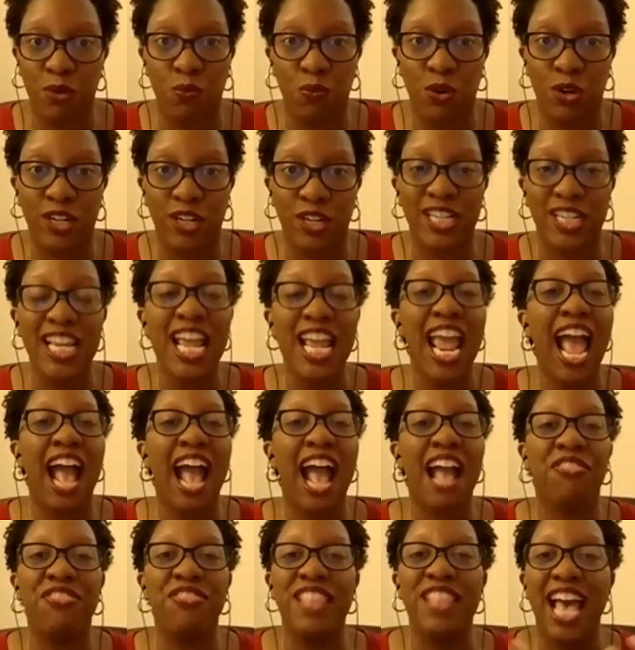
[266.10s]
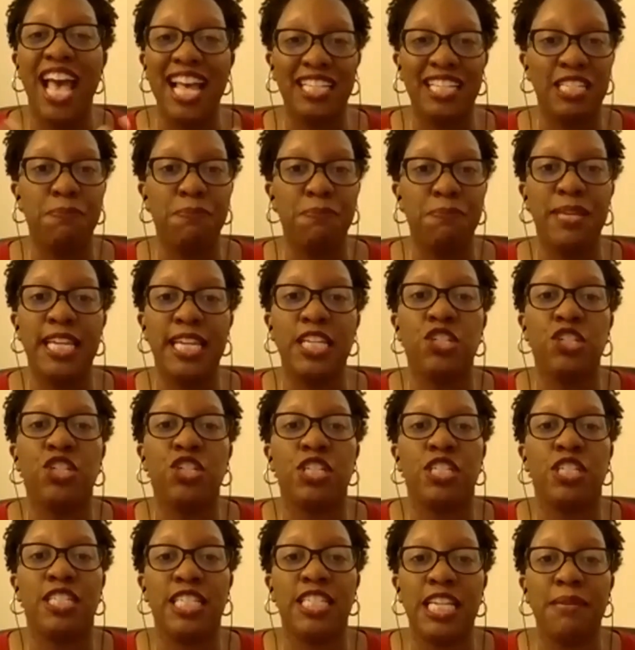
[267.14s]
word. And that to me
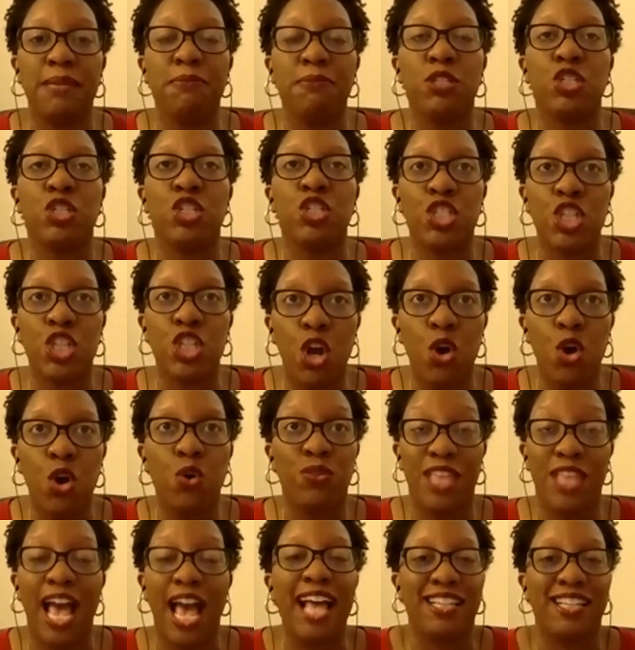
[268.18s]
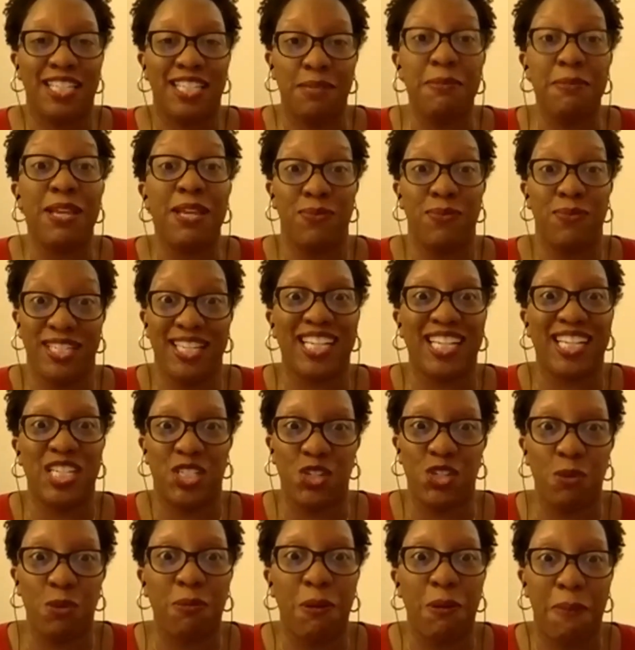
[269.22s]
was like a
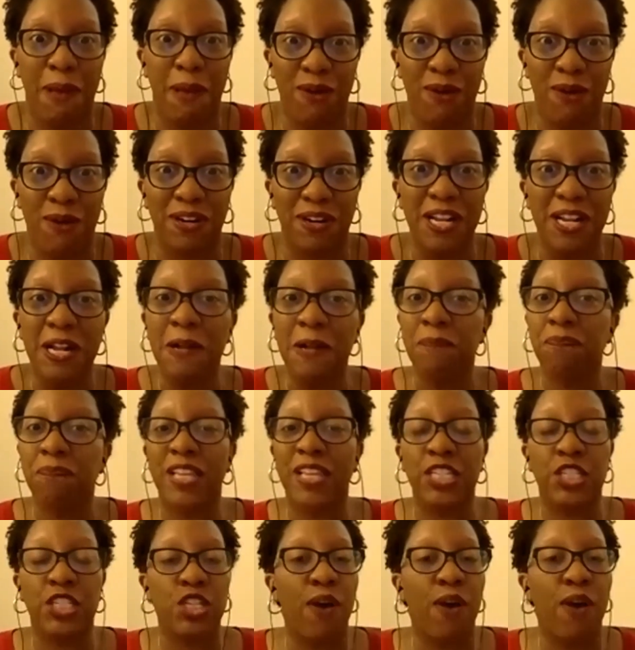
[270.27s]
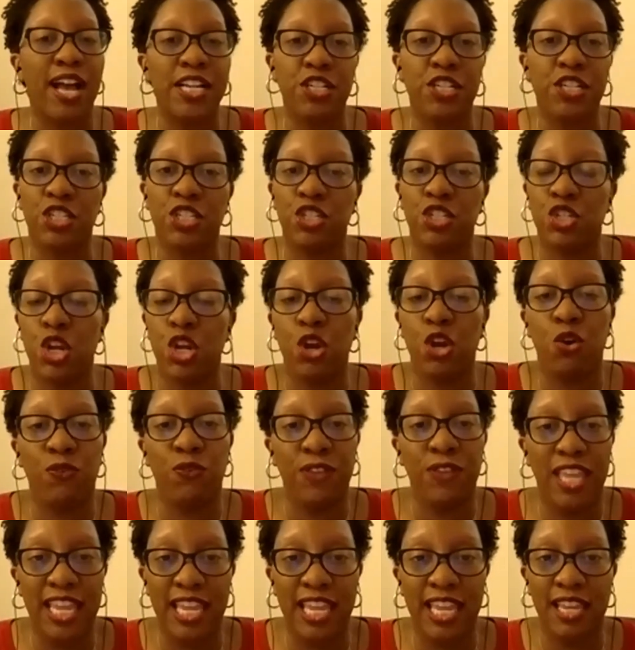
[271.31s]
superpower. And so I just dove
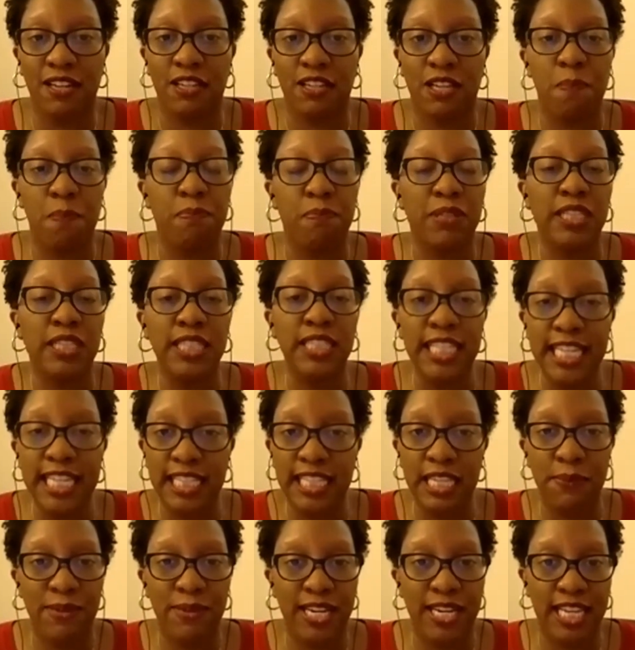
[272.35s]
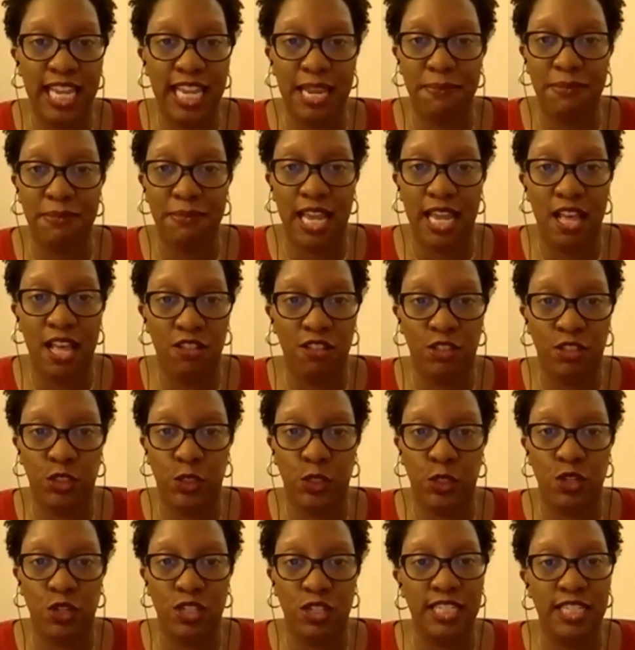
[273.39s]
in completely when it came to health
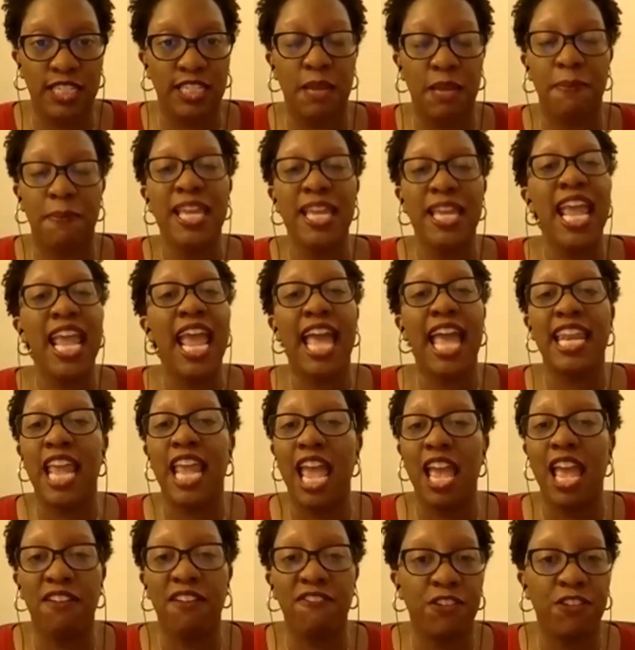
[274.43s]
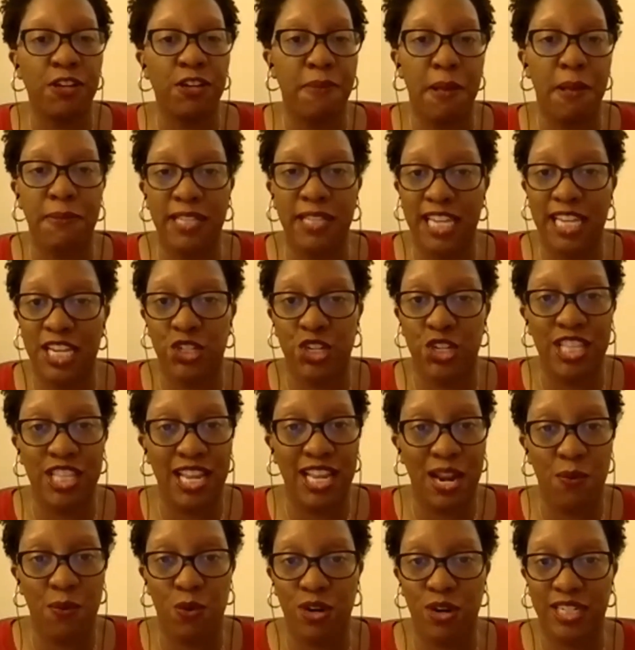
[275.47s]
journalism, and every publication that
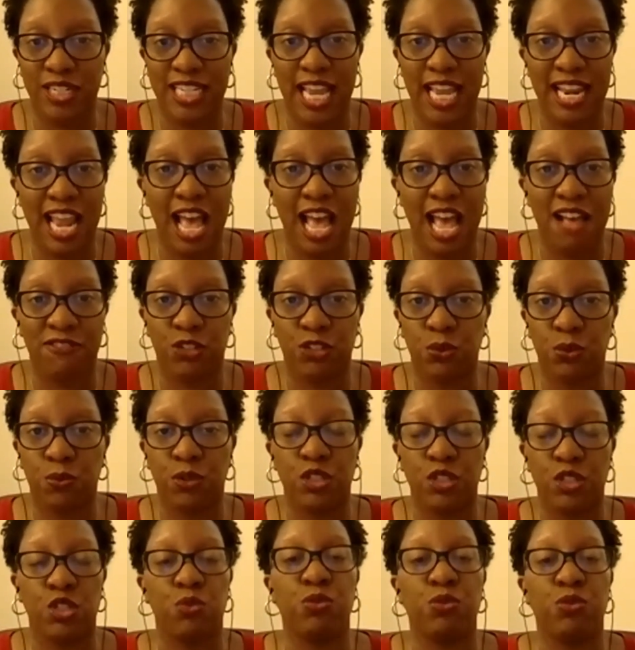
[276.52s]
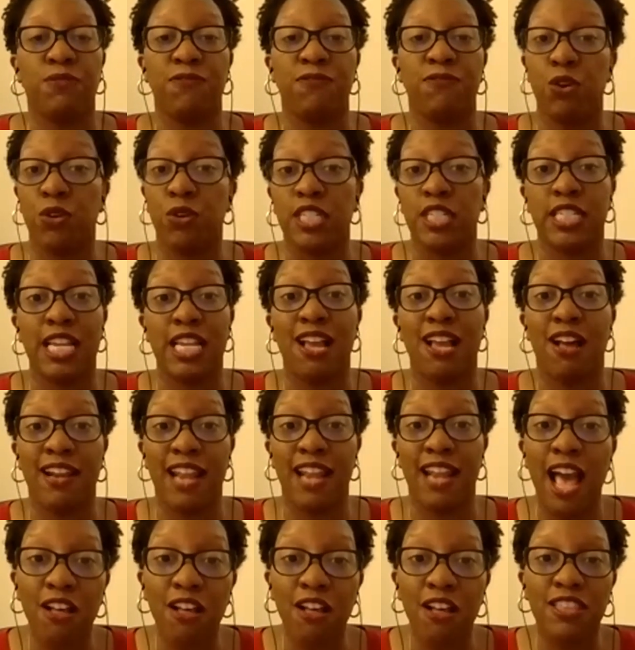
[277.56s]
I worked at afterwards was focusing on
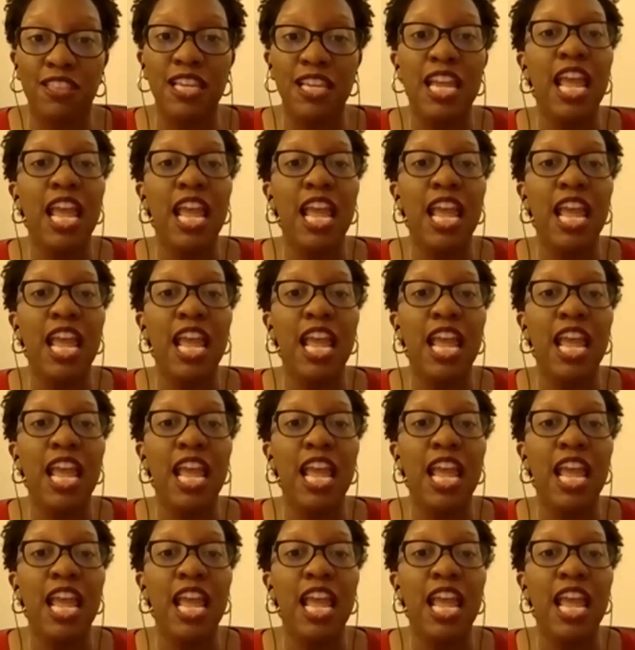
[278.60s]
health